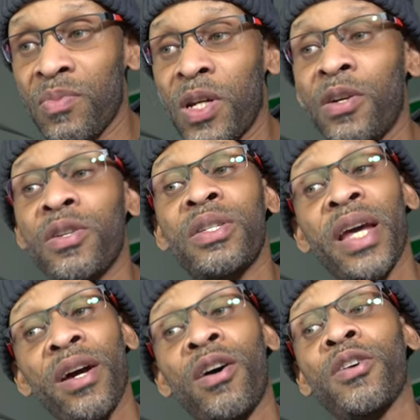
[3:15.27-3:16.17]
because
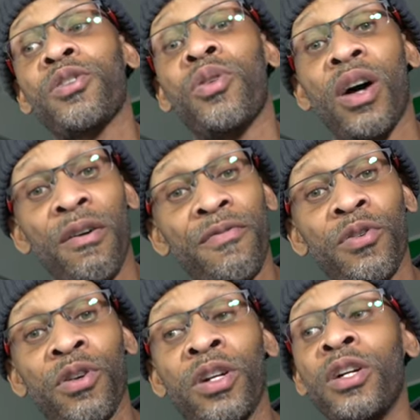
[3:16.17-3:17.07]
they also
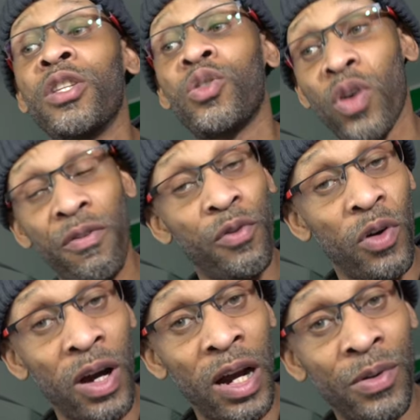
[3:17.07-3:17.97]
offer
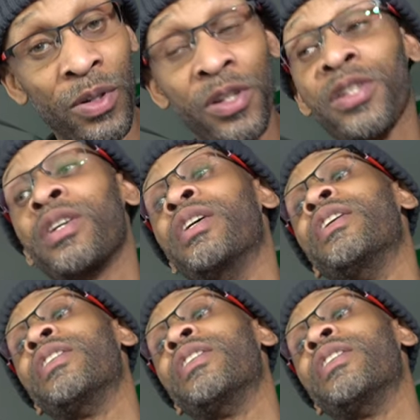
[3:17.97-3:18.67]
twenty-four hours,